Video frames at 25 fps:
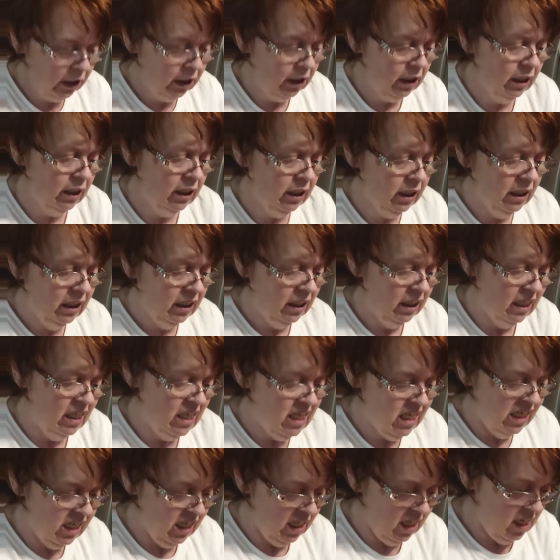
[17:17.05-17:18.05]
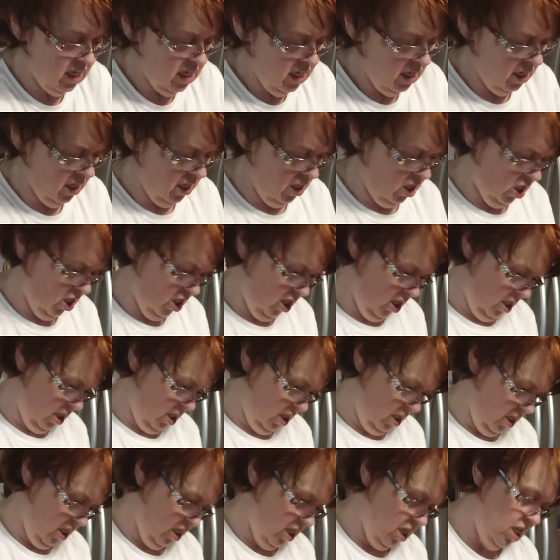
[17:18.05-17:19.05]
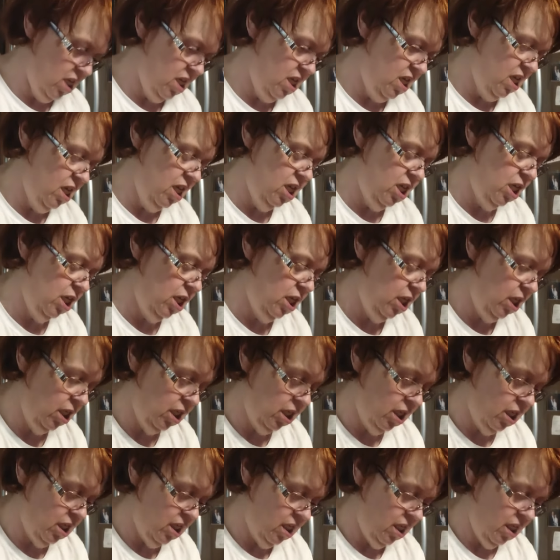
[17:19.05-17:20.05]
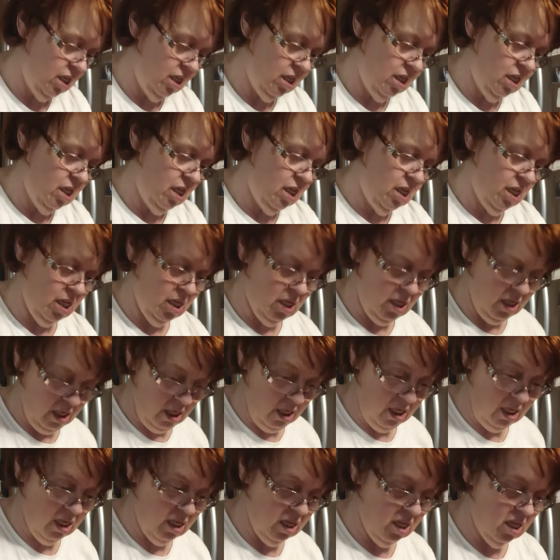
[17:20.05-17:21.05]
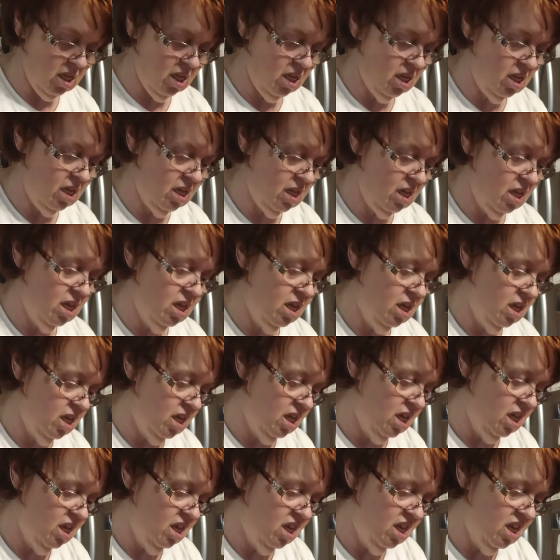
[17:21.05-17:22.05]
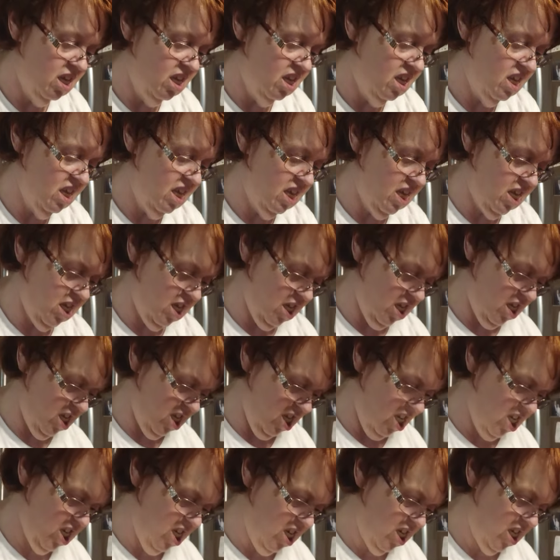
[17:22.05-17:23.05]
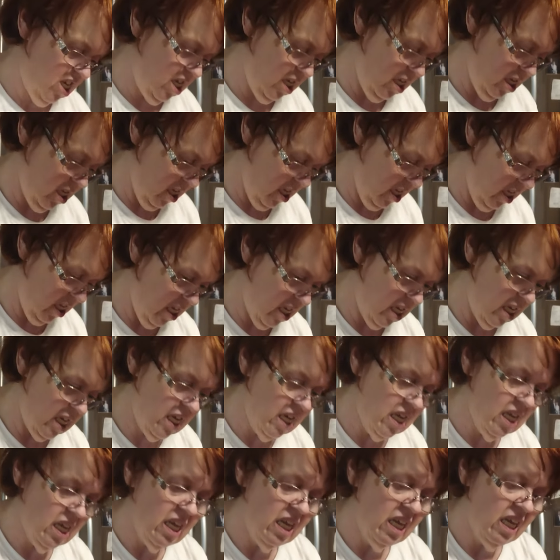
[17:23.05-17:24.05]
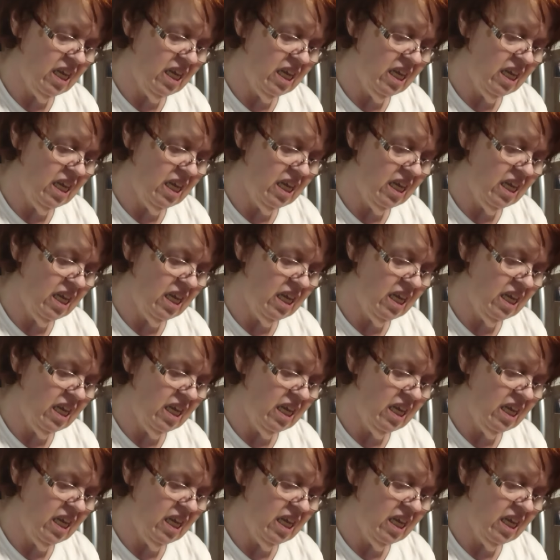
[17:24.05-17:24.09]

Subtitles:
be fighting against biological men wanting to compete against